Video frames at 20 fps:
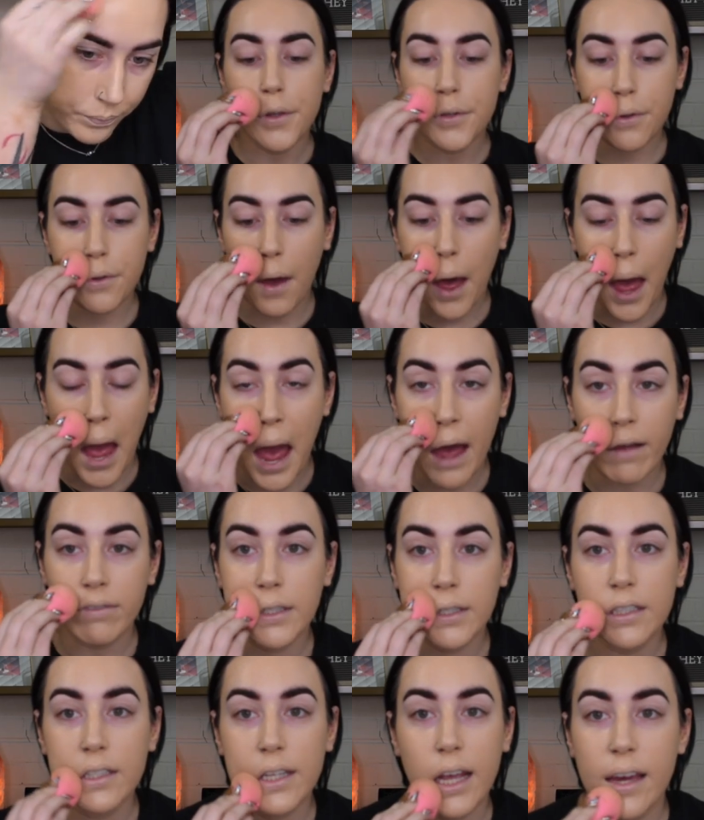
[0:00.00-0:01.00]
So I
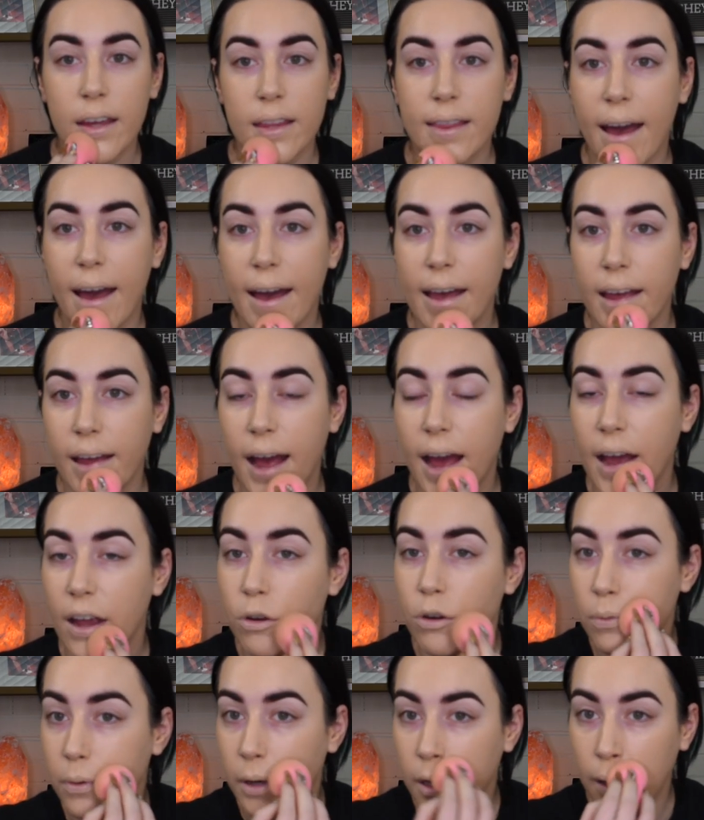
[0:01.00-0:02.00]
have to say that
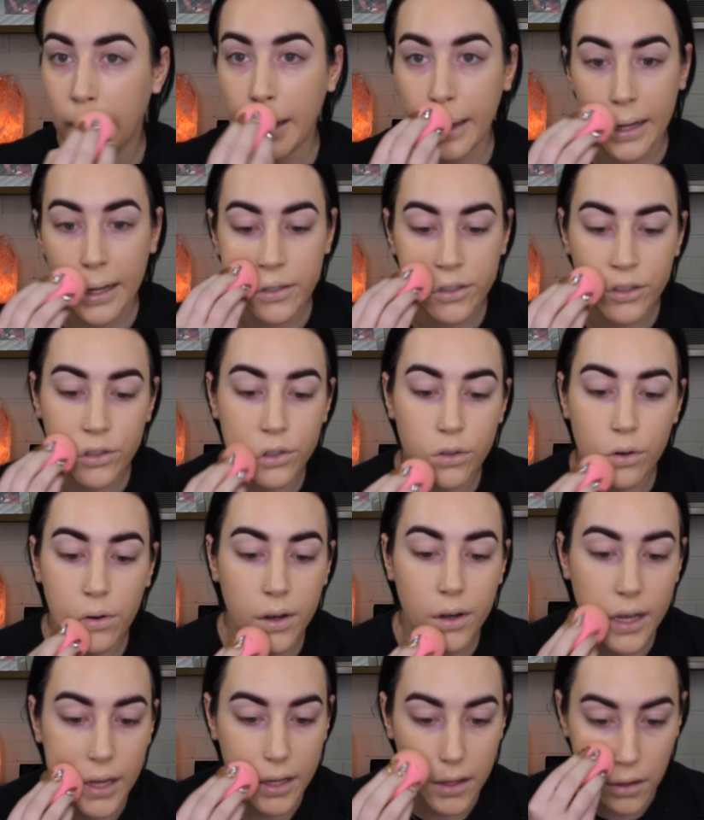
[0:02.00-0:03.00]
I really
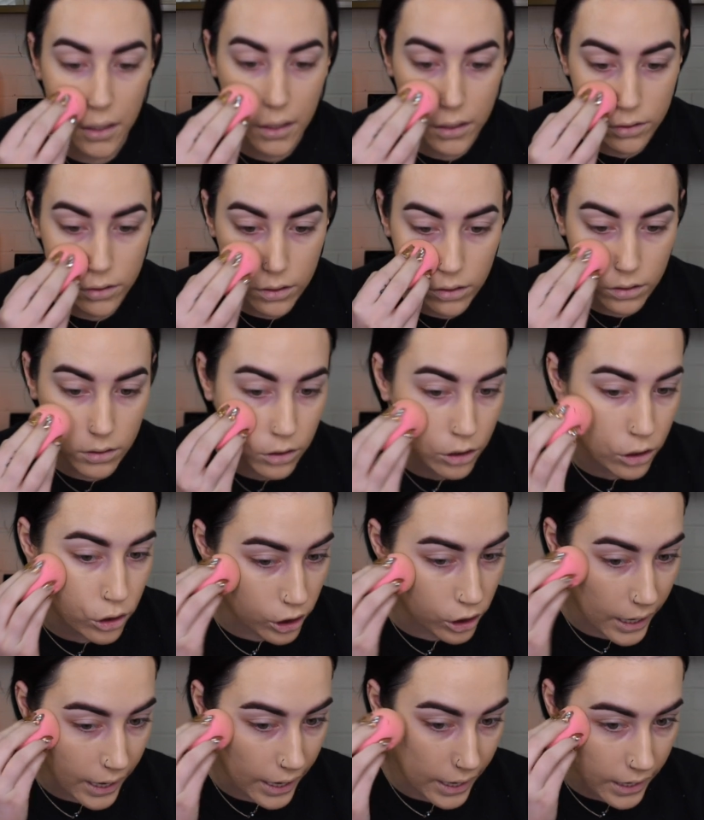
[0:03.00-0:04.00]
enjoy this
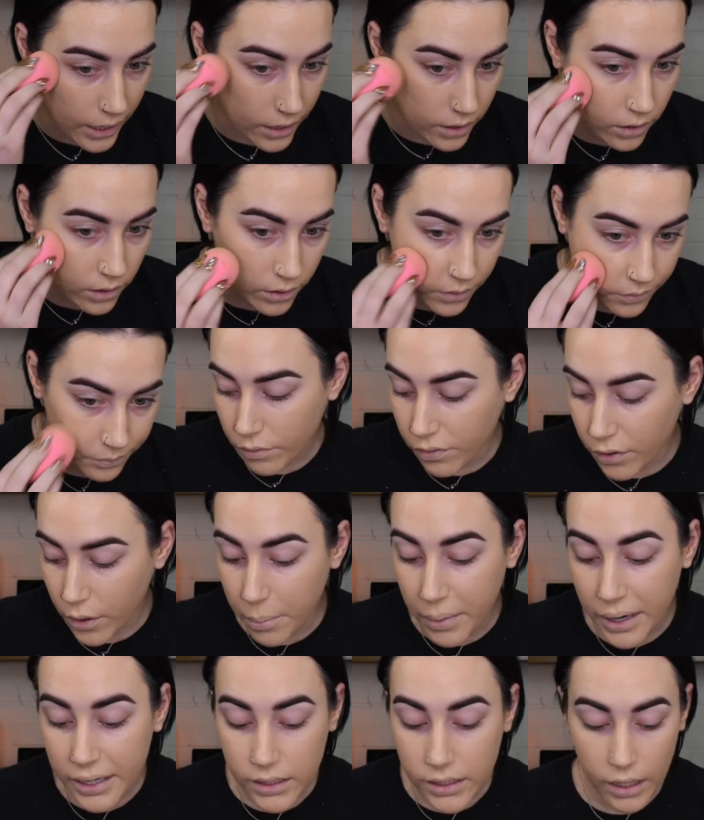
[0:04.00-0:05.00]
shade.
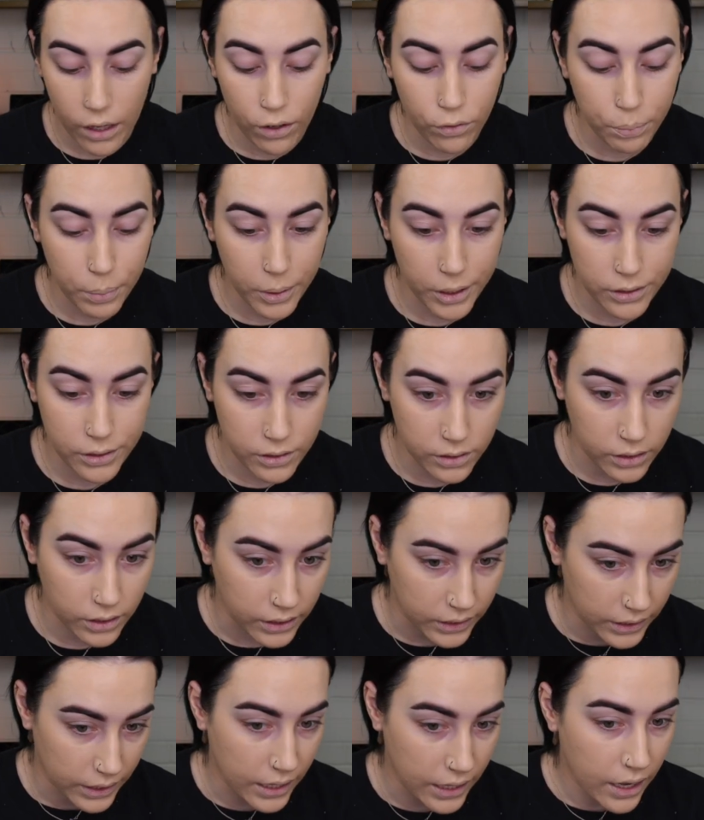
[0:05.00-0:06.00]
For myself
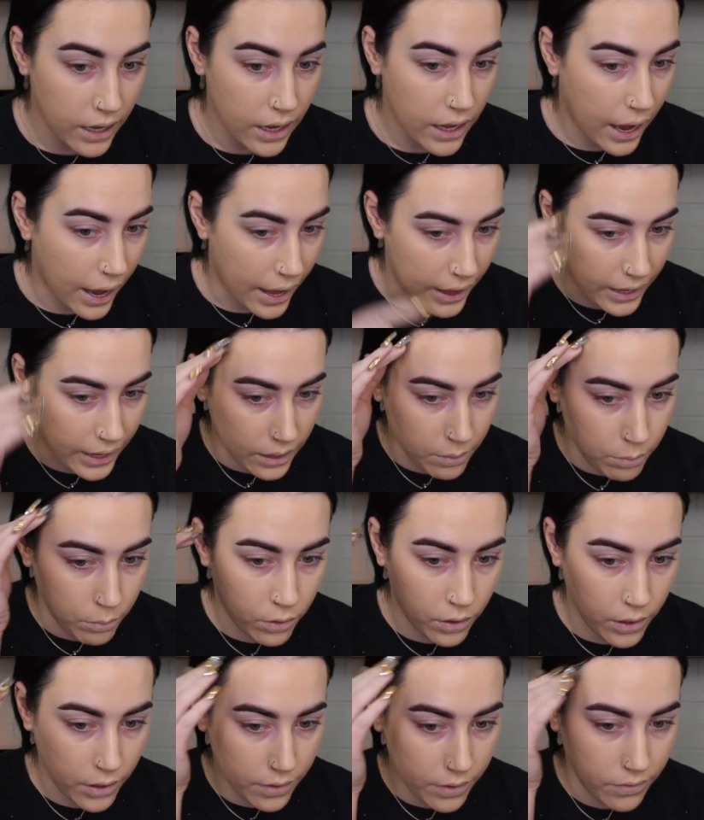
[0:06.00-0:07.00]
personally, I like
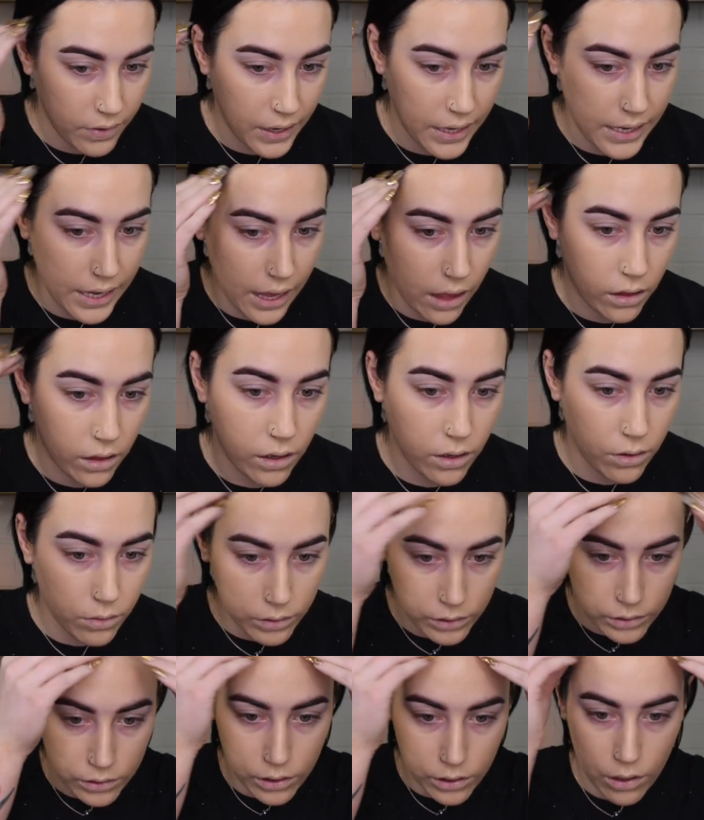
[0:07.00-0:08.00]
more of a
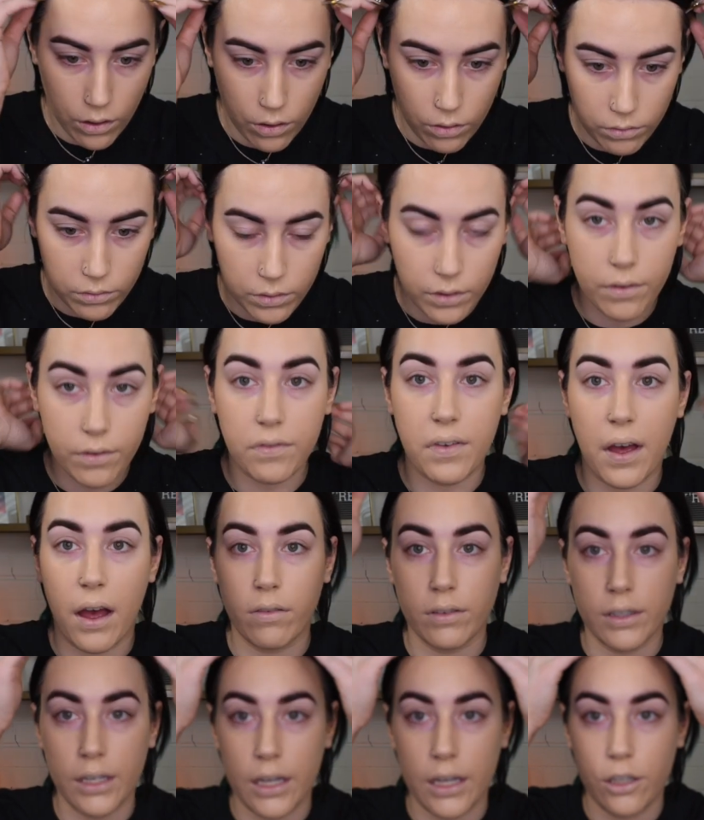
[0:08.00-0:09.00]
yellow tone
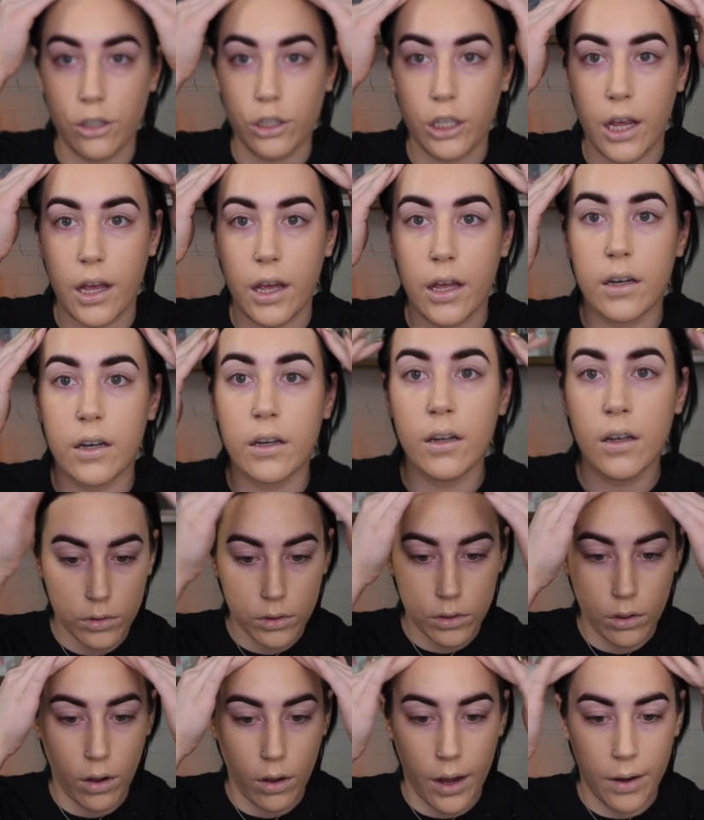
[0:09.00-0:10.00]
foundation.
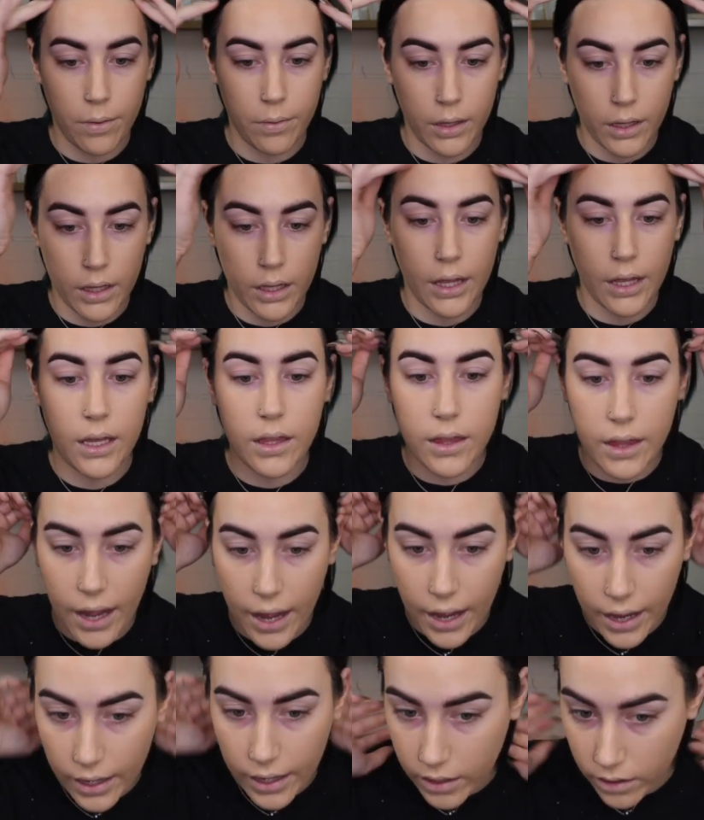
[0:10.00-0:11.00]
So I really like
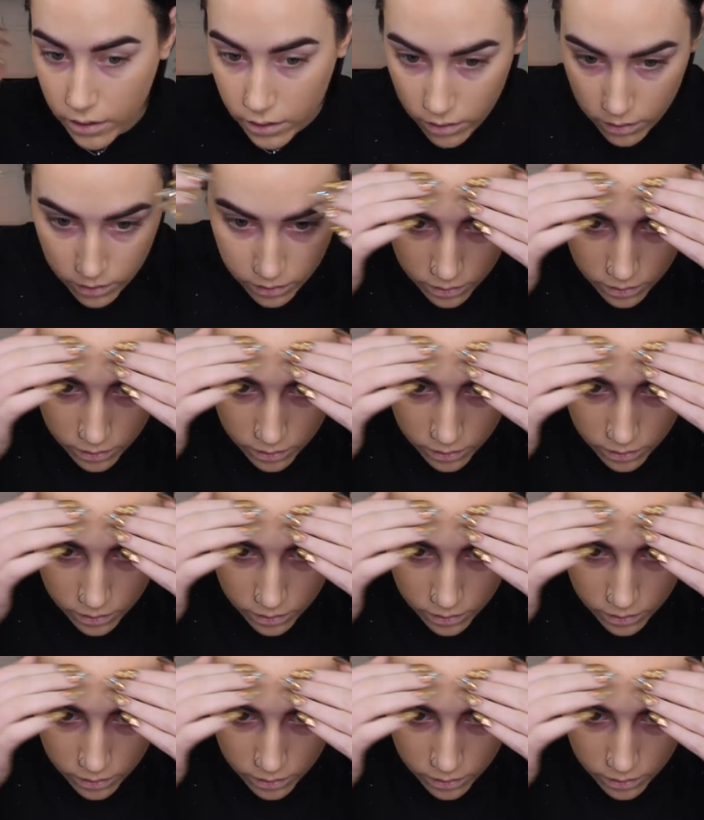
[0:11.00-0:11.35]
that.